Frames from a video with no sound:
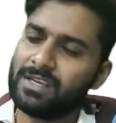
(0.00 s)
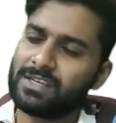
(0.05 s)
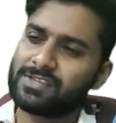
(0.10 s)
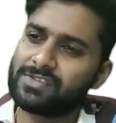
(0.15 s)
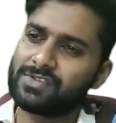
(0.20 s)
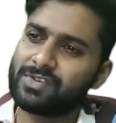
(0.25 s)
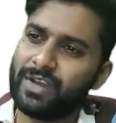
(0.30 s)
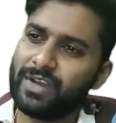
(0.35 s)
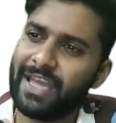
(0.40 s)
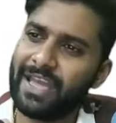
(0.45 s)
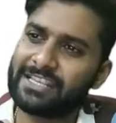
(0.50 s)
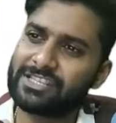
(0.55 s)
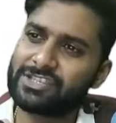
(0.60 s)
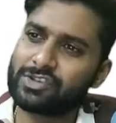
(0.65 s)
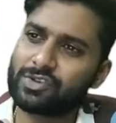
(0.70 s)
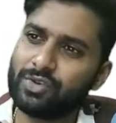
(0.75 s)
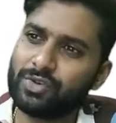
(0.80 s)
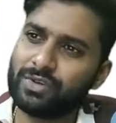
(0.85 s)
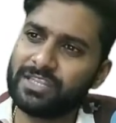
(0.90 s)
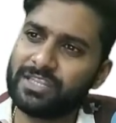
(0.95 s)
So
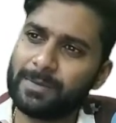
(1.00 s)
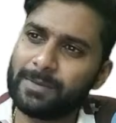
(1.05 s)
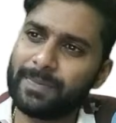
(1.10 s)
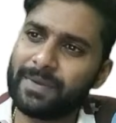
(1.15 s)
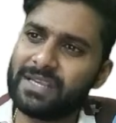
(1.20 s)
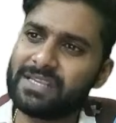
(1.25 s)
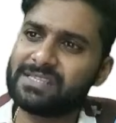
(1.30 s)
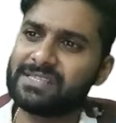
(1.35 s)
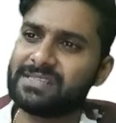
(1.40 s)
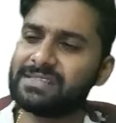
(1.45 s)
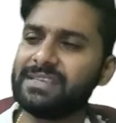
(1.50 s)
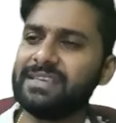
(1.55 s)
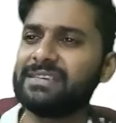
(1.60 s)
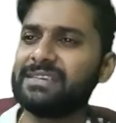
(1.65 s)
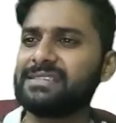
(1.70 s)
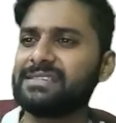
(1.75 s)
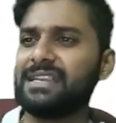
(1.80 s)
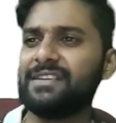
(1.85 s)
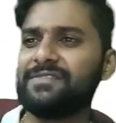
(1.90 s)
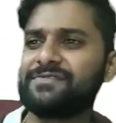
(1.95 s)
exclude Deepesh,
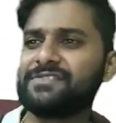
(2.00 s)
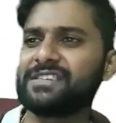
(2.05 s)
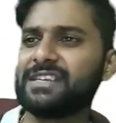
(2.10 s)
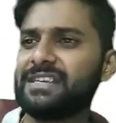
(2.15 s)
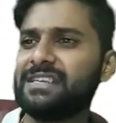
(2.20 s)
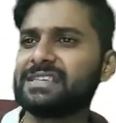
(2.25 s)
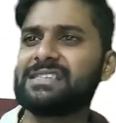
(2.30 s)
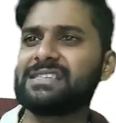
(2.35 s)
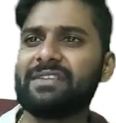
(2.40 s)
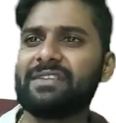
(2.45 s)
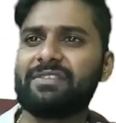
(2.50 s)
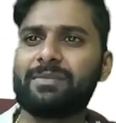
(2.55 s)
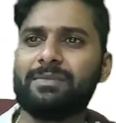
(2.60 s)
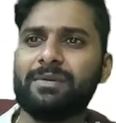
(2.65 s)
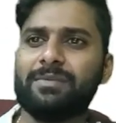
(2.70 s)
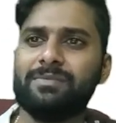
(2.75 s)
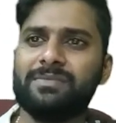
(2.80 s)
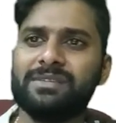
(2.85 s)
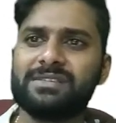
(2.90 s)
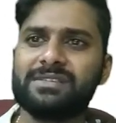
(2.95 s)
his left side is 11
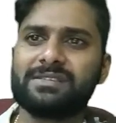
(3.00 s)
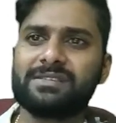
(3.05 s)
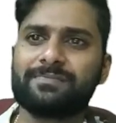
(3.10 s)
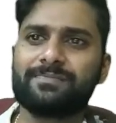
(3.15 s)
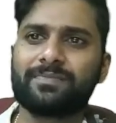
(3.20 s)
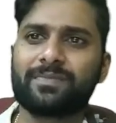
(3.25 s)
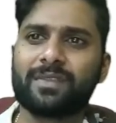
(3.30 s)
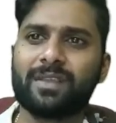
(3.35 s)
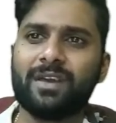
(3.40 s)
members.